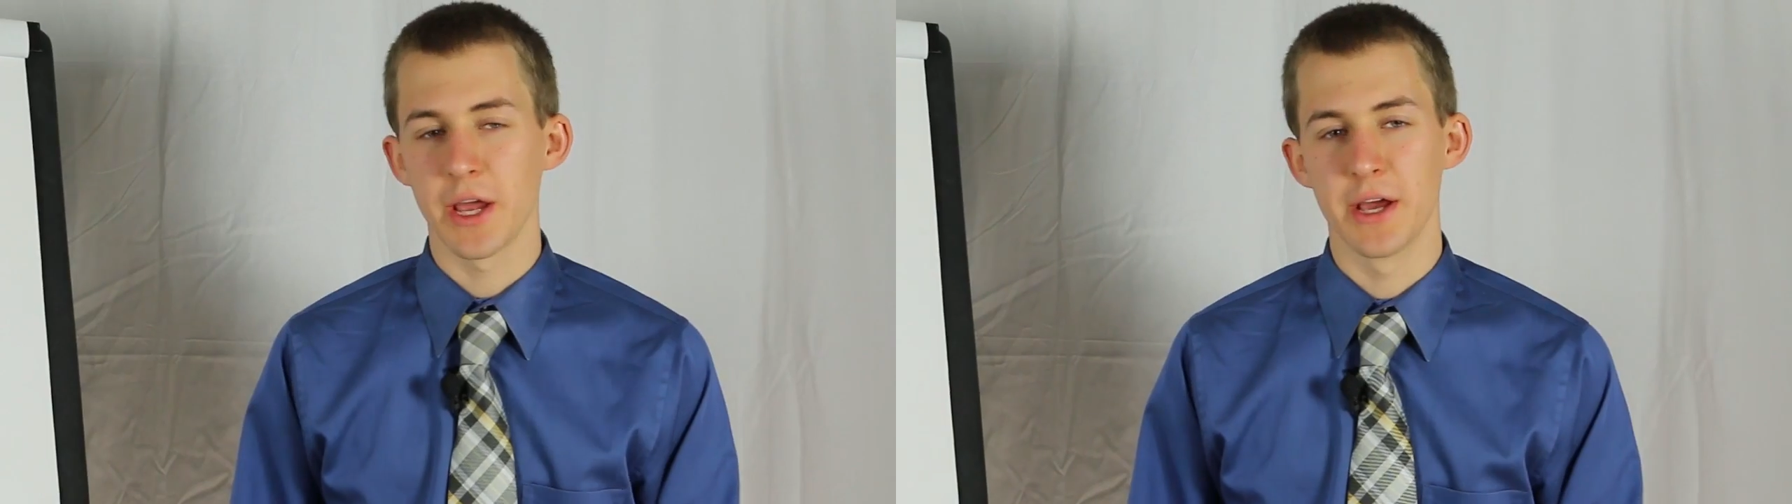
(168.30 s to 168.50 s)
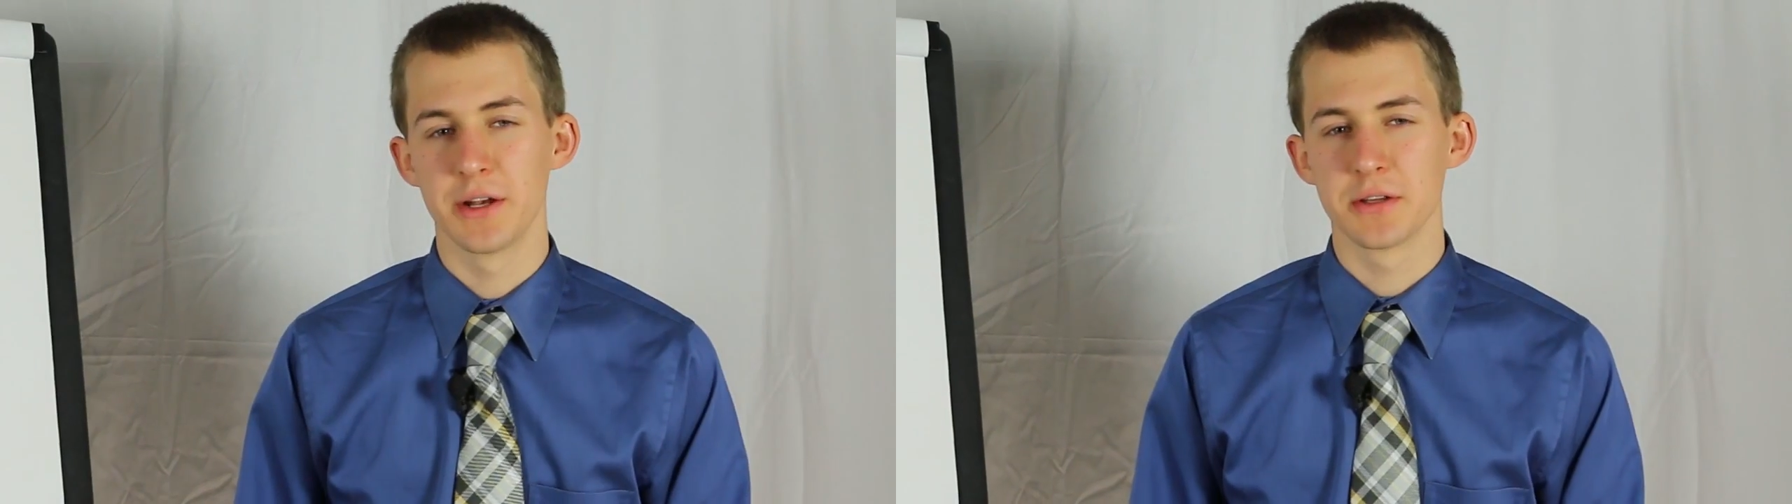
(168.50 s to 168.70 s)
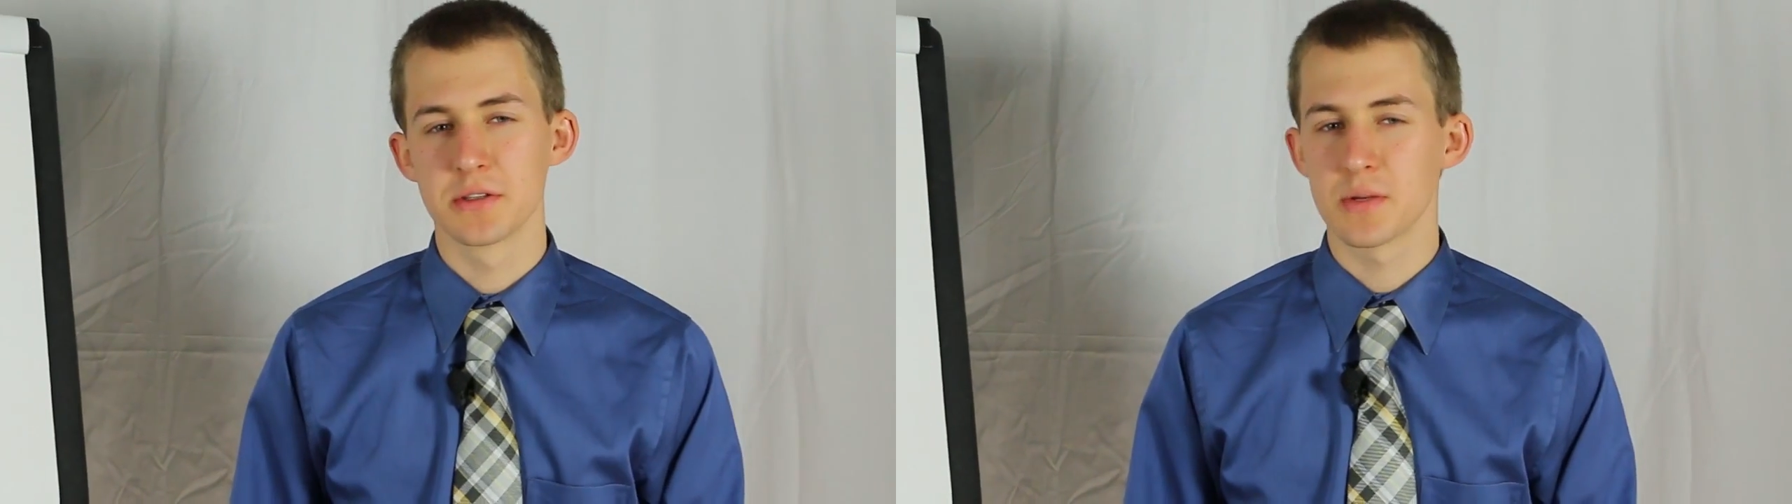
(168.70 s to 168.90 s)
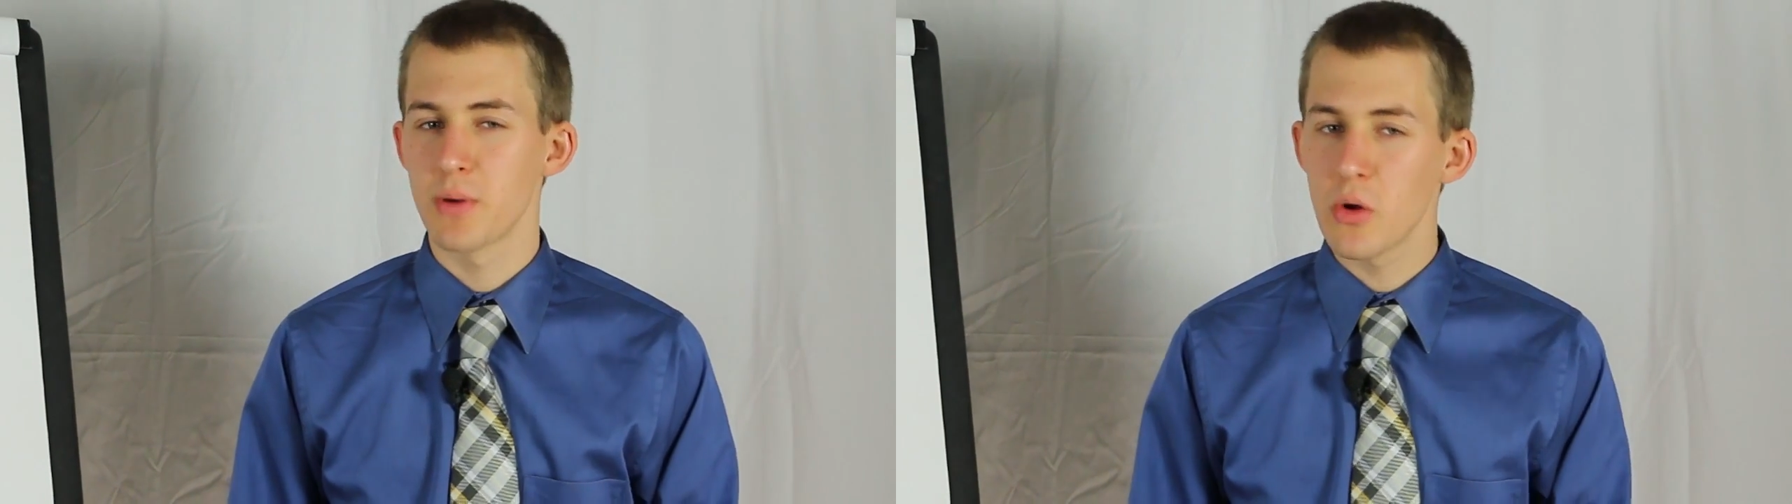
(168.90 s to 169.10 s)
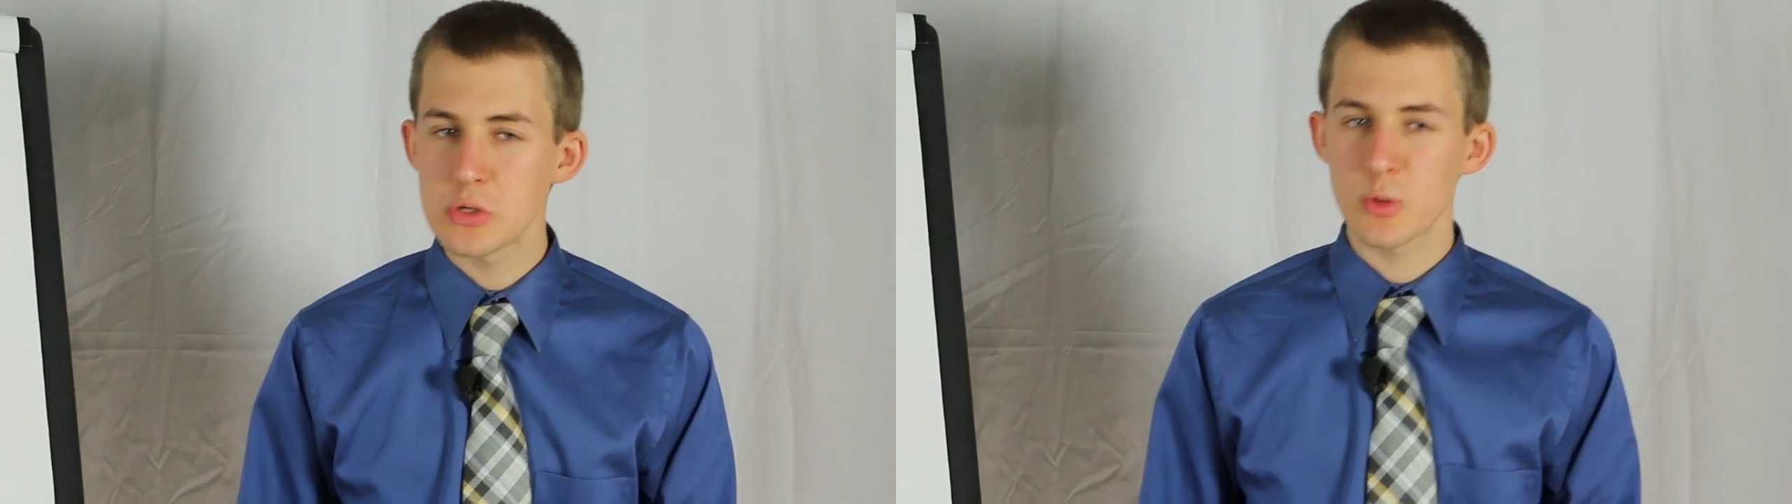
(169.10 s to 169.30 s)
hand,
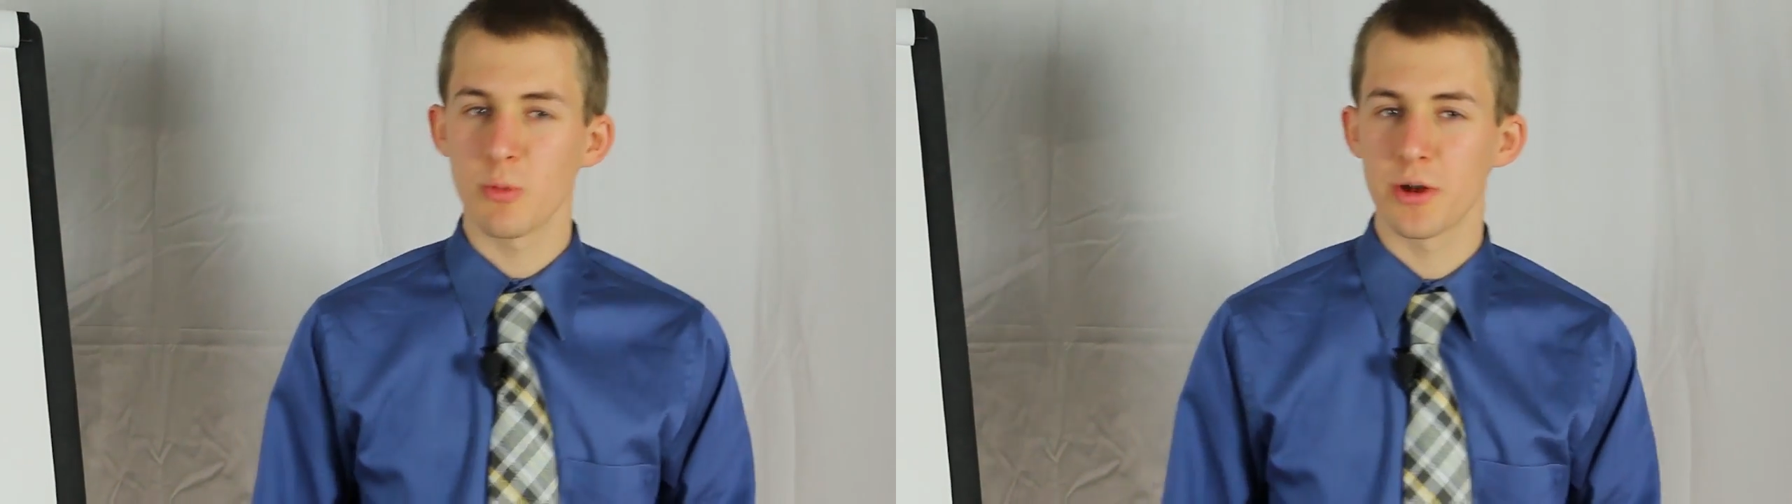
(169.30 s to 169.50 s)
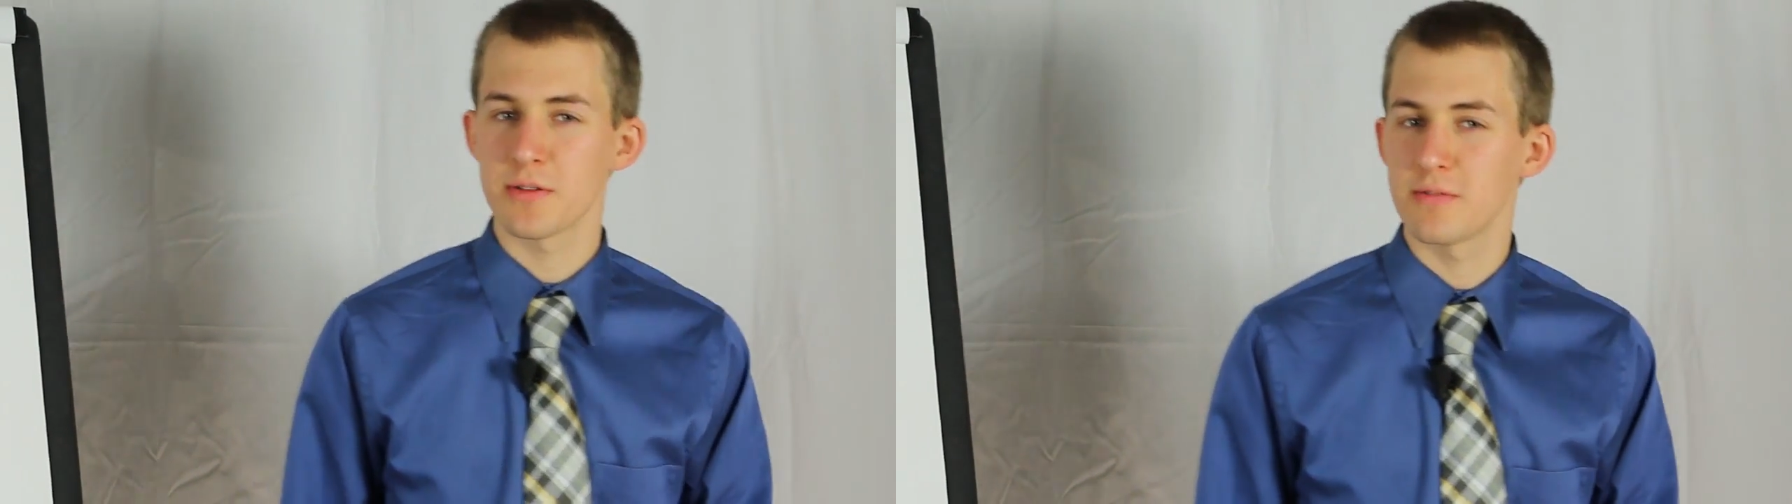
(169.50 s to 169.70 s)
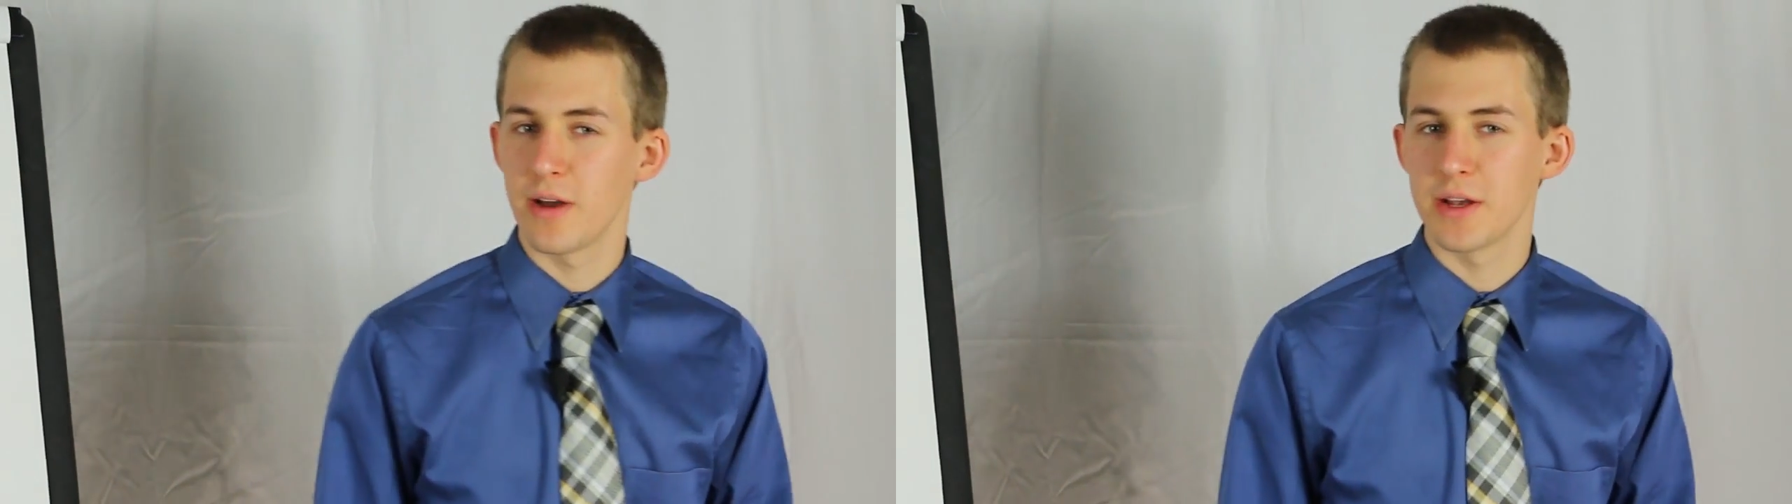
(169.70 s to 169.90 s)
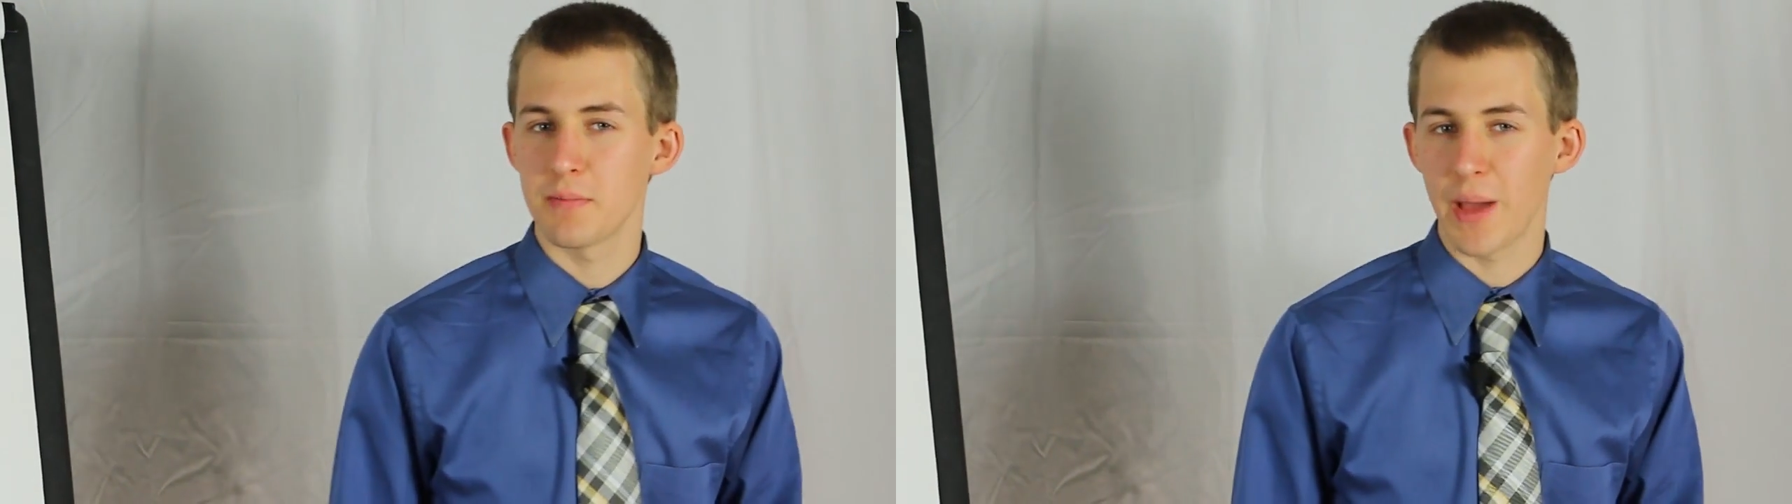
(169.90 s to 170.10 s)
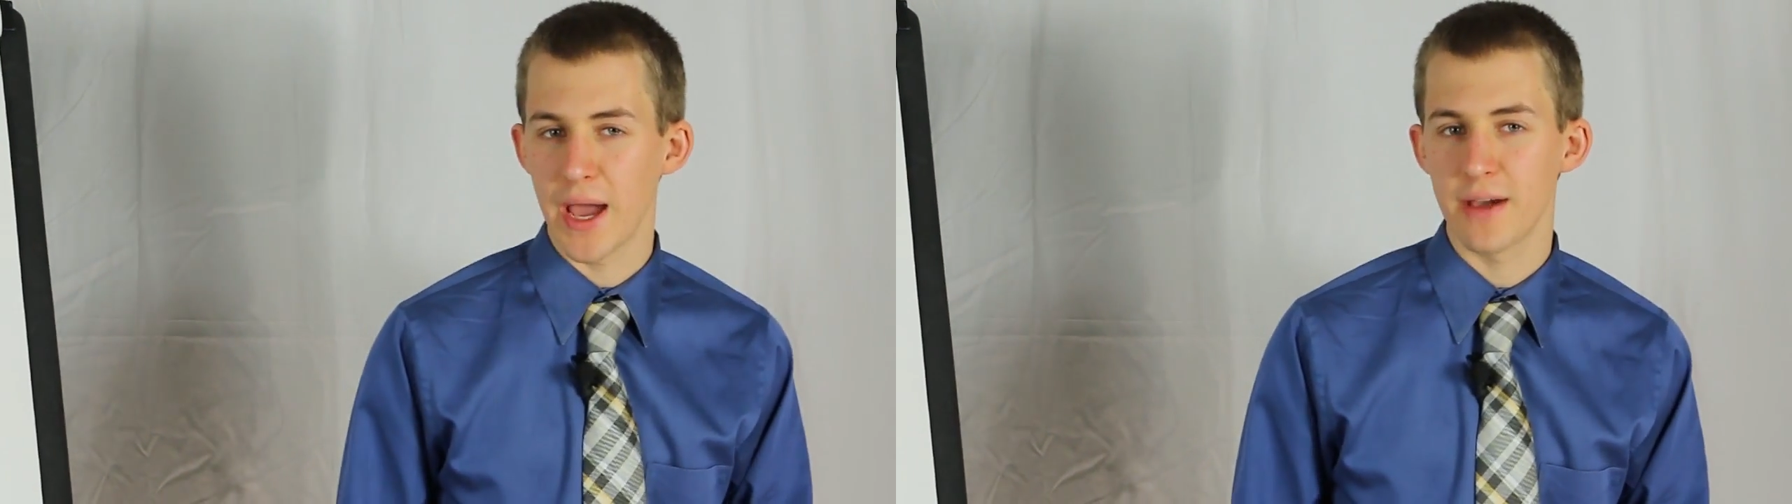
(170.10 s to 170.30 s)
suppose we want to find
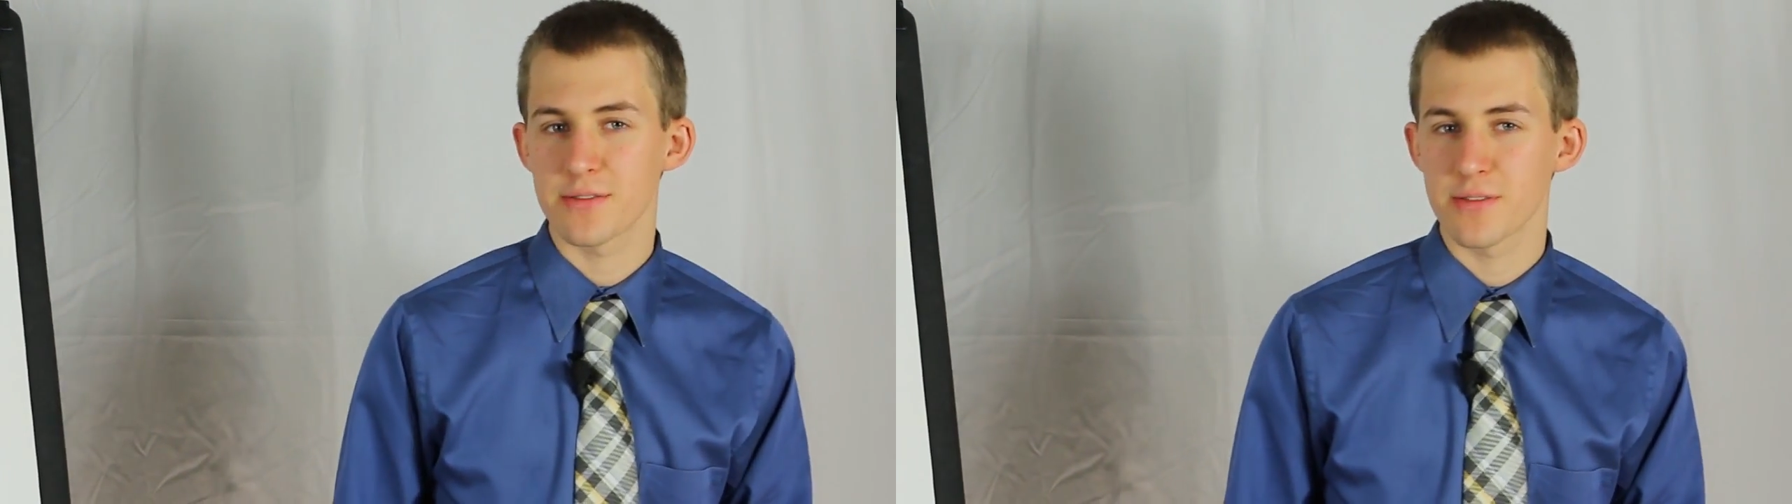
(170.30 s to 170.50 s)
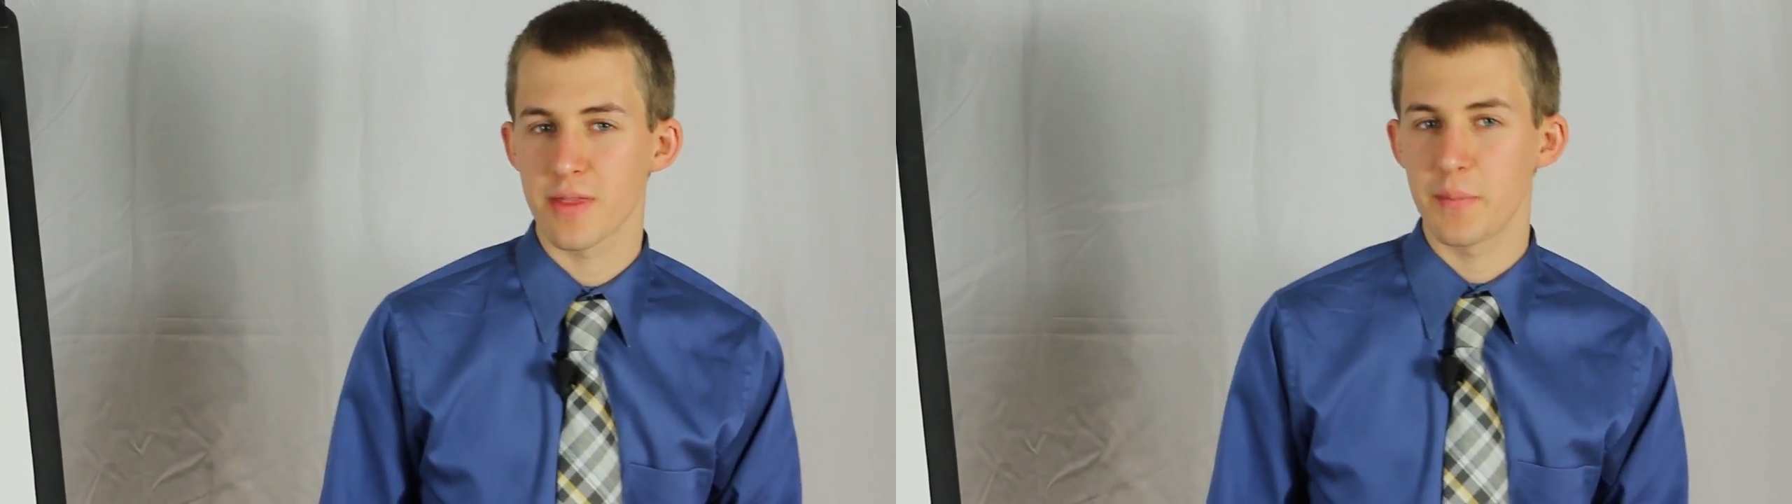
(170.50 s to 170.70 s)
a path